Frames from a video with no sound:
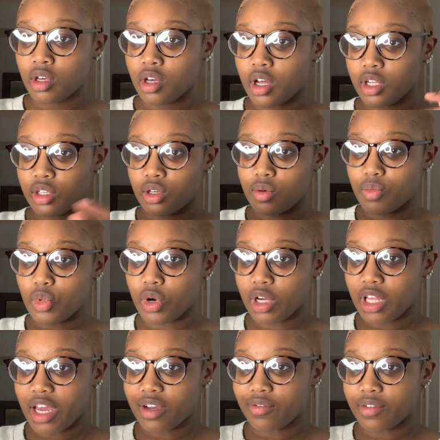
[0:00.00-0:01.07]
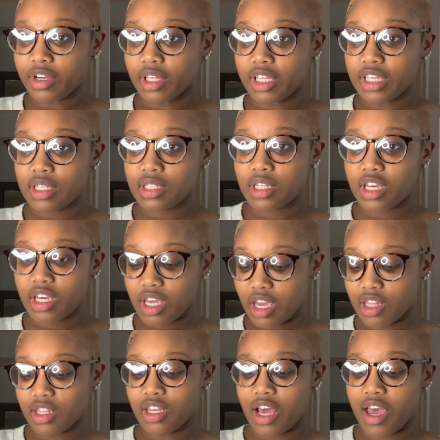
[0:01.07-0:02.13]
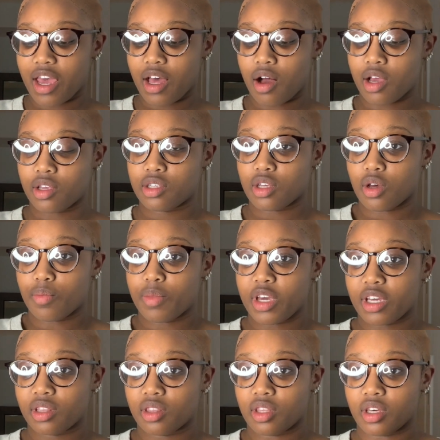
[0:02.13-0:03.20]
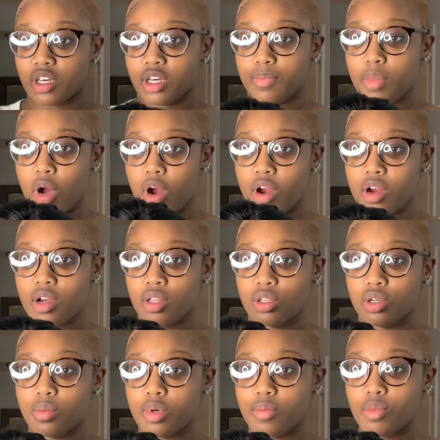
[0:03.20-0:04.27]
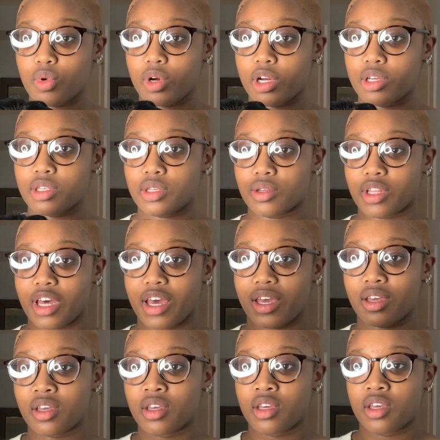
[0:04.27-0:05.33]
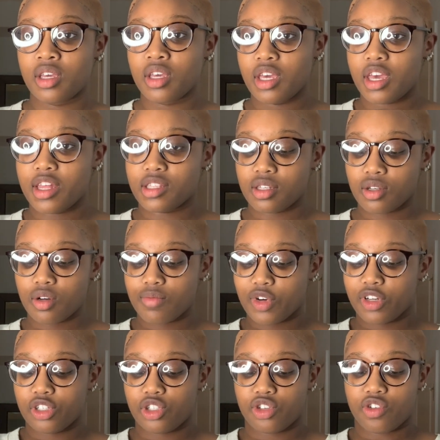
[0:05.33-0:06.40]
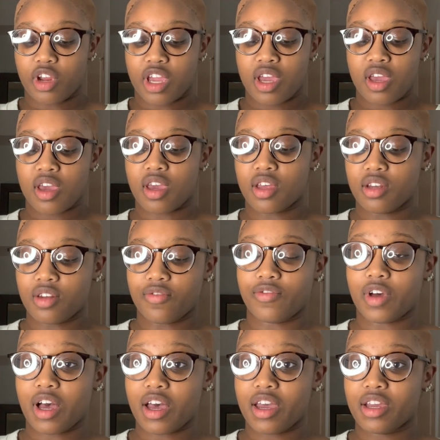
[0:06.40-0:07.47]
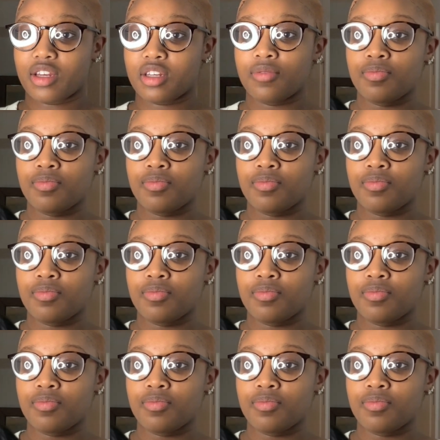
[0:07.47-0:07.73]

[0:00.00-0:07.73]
a little more like realistic, and then I also picked the part a little bit more so that it's a little more straight and defined.